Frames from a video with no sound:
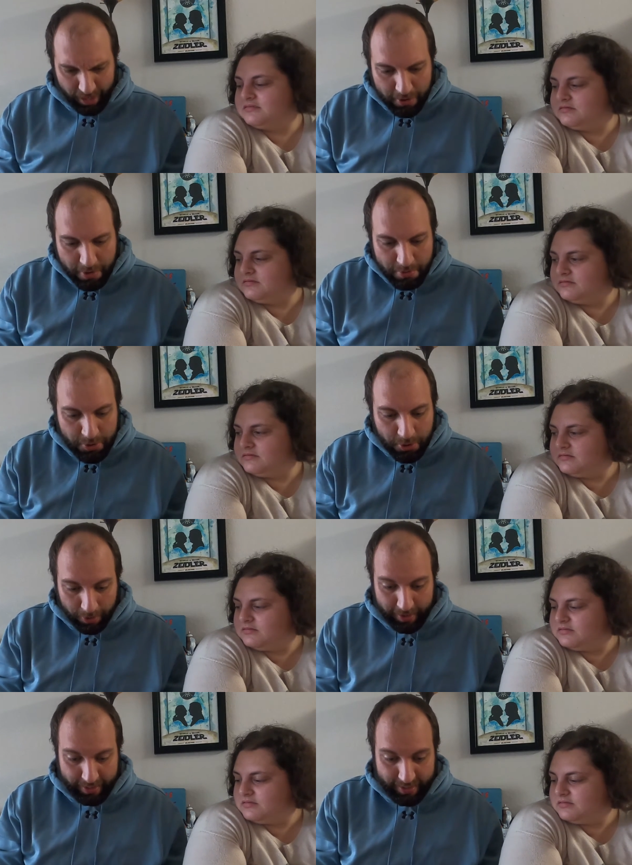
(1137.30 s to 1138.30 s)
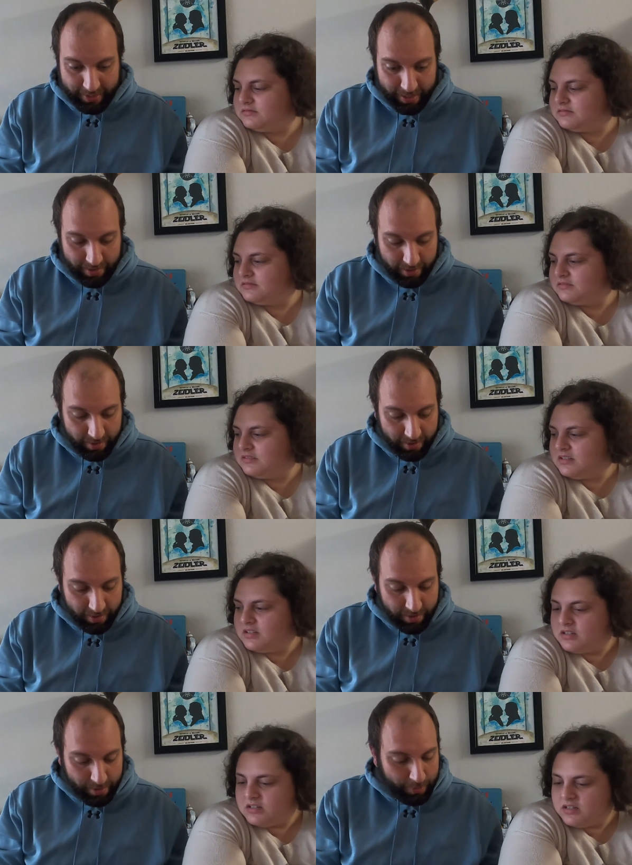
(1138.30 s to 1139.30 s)
Speaker 1: Are you sure this is it?
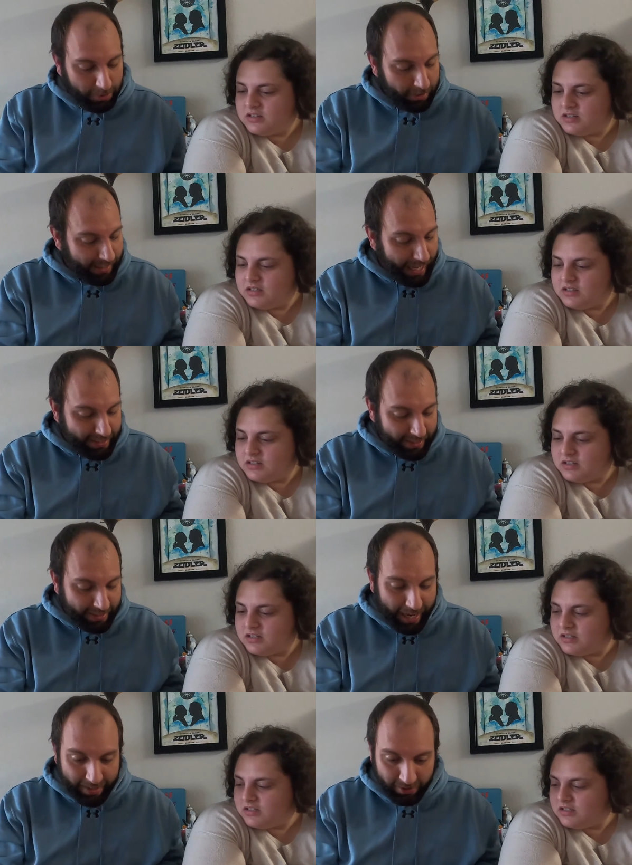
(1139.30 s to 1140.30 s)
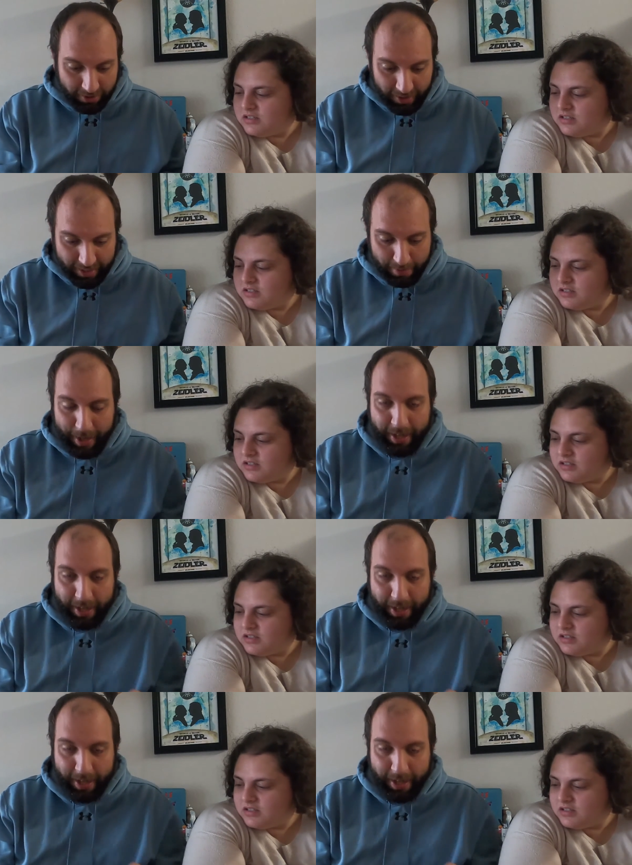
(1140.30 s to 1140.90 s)
Because that does not look like the